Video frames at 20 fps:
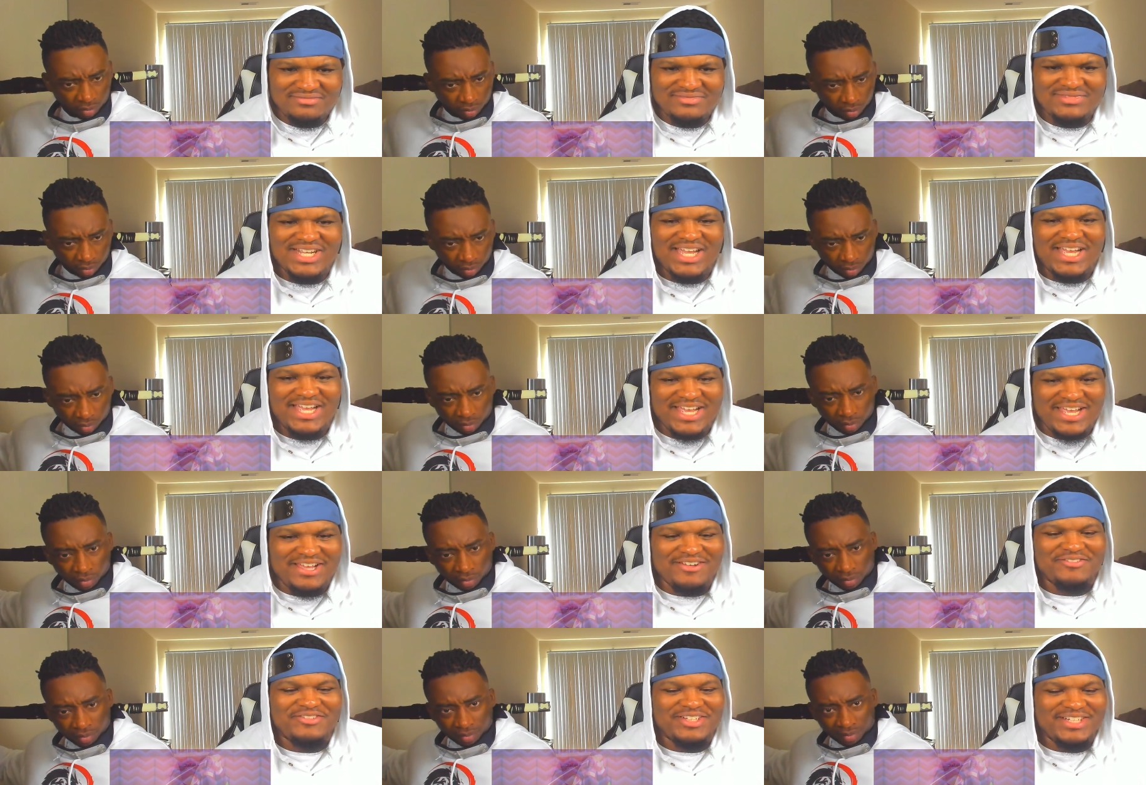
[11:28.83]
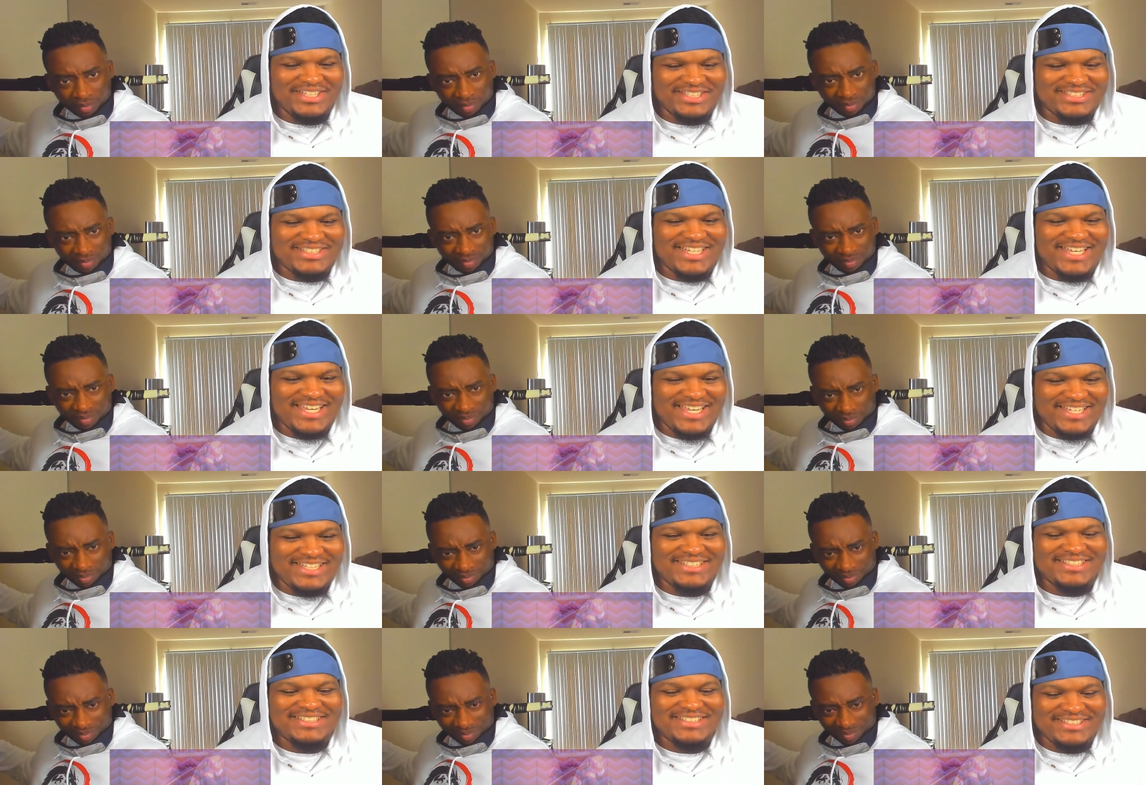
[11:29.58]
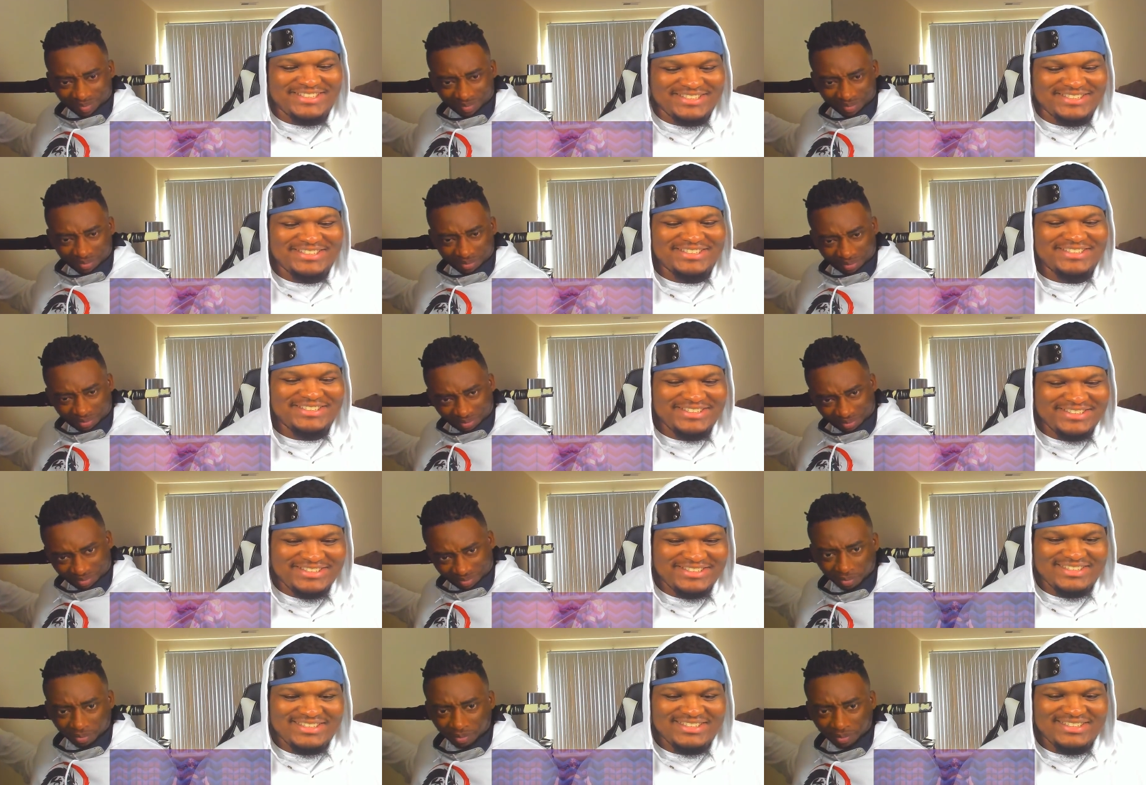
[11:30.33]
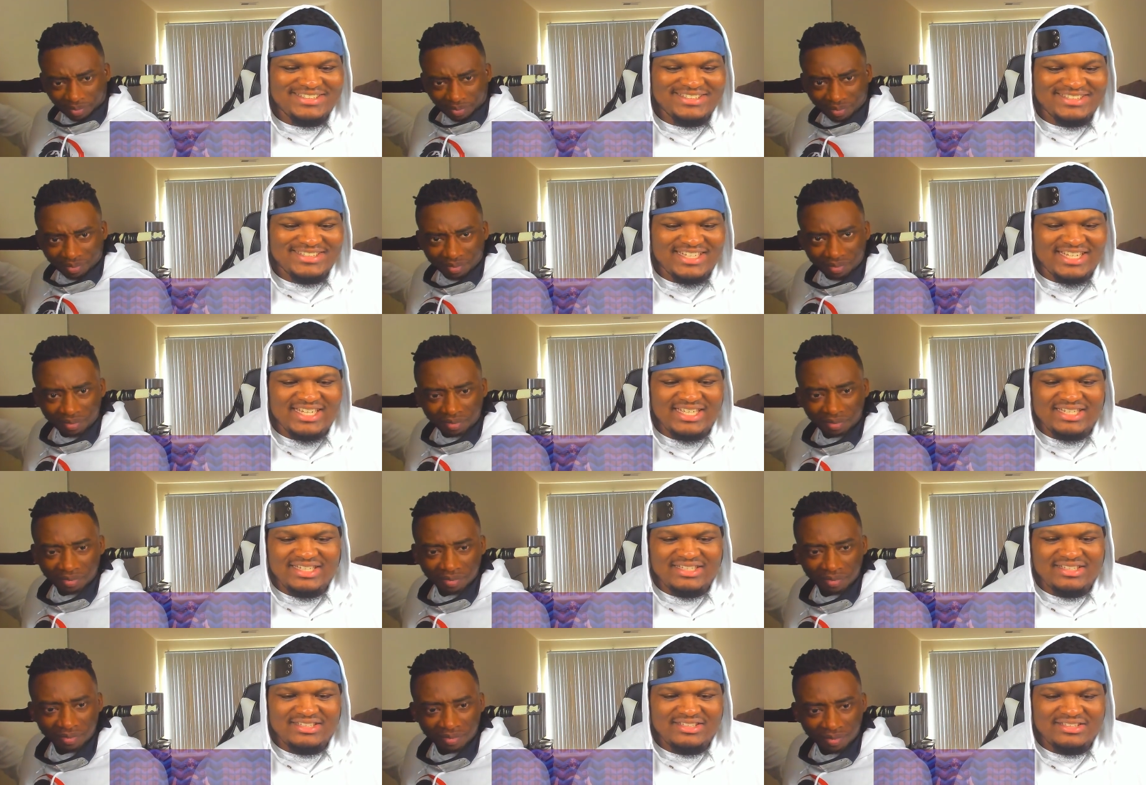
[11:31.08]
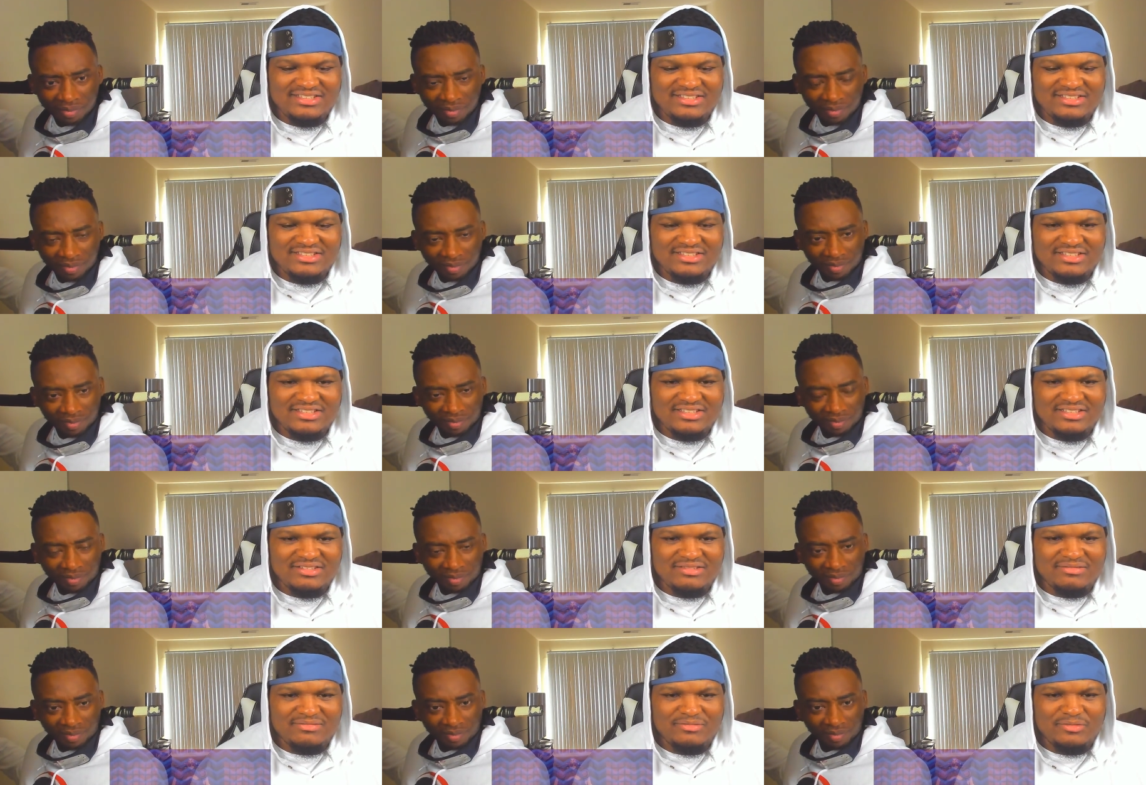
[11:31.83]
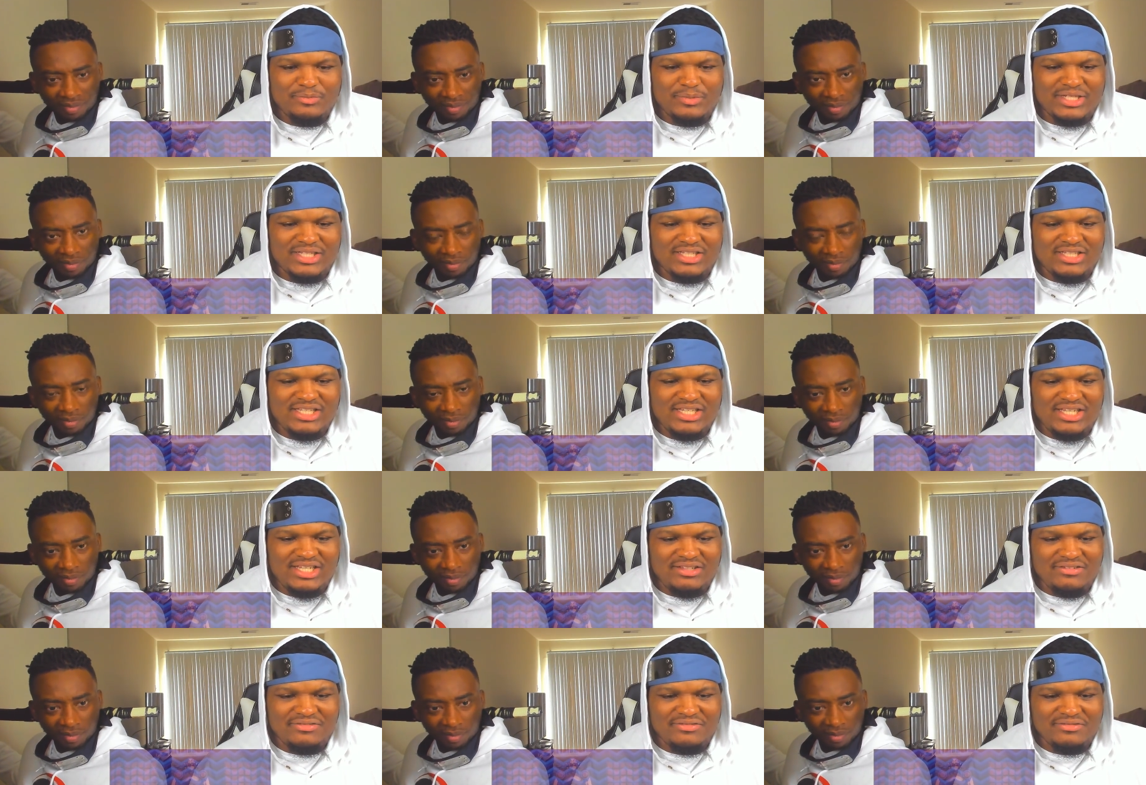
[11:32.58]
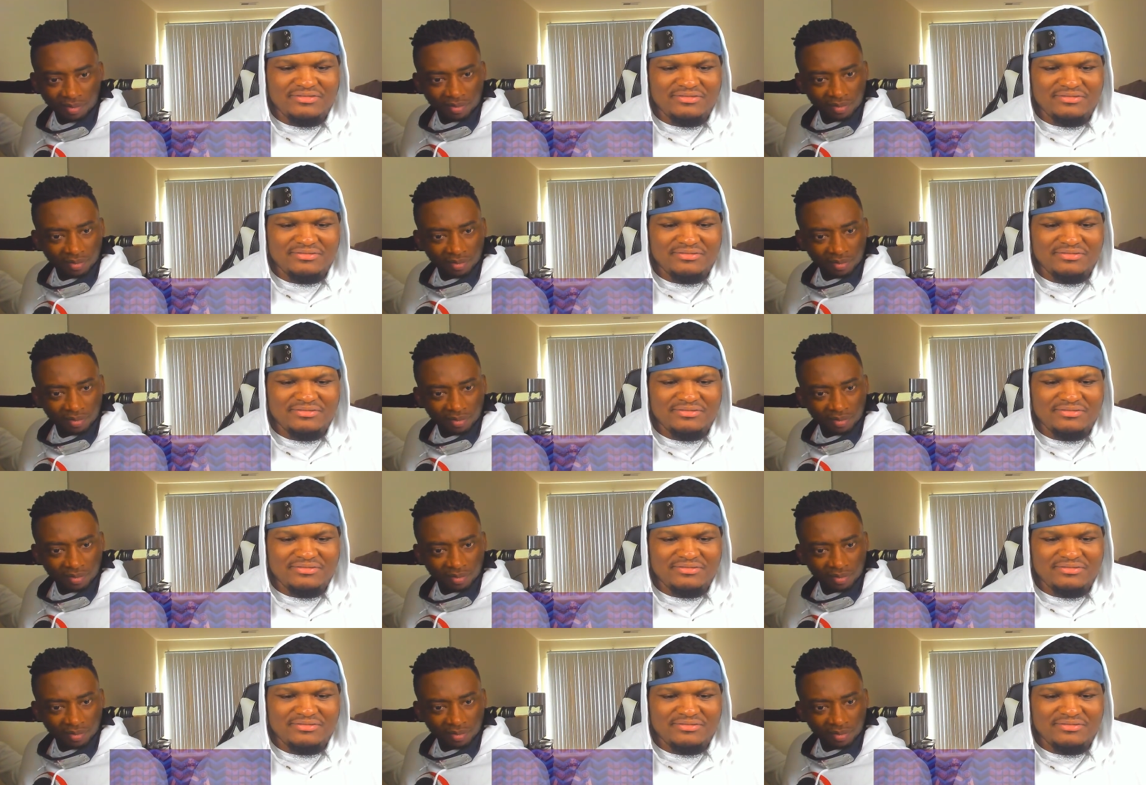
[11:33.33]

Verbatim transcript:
Speaker 1: I have what it takes. Huh? You about to leave?